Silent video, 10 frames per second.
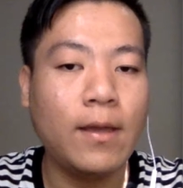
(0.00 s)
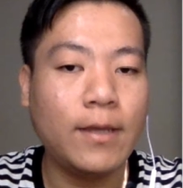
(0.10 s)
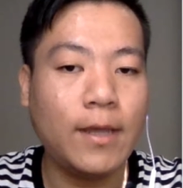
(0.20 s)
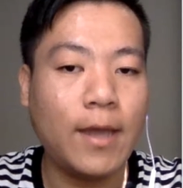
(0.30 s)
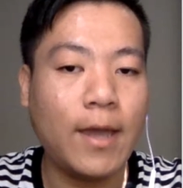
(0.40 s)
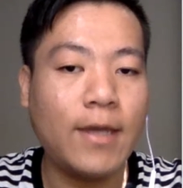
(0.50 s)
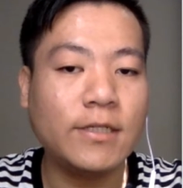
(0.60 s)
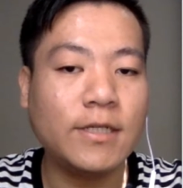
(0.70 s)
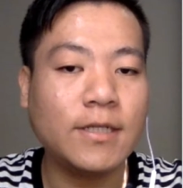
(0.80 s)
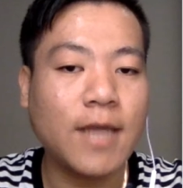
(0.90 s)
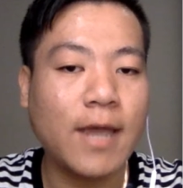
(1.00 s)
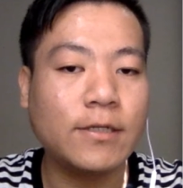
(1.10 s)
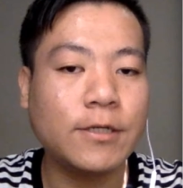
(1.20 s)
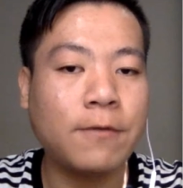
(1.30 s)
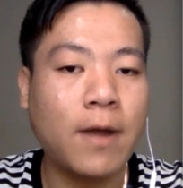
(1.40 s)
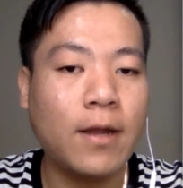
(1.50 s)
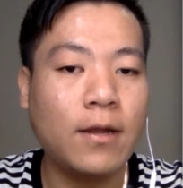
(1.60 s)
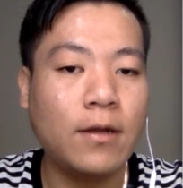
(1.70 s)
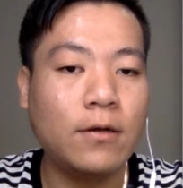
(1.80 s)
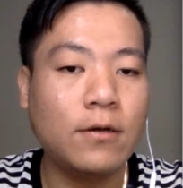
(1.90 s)
In 1891,
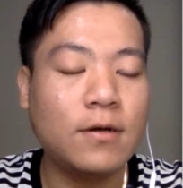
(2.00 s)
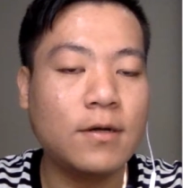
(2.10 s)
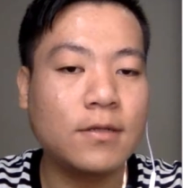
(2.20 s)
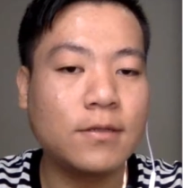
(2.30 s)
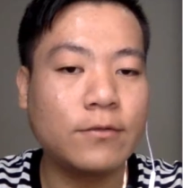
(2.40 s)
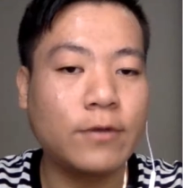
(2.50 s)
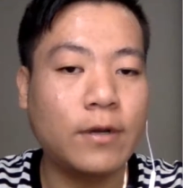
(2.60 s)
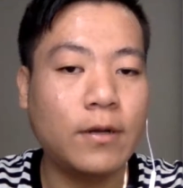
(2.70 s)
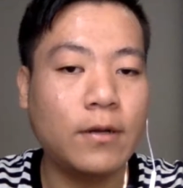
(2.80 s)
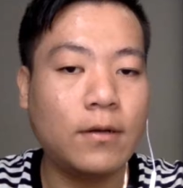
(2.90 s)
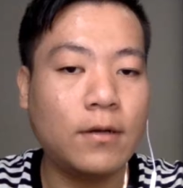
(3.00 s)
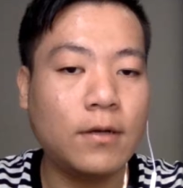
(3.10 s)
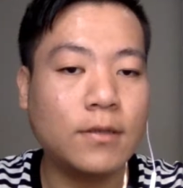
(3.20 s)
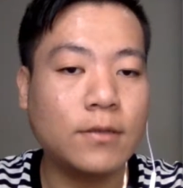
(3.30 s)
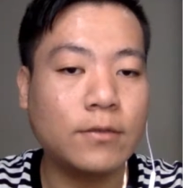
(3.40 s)
Lux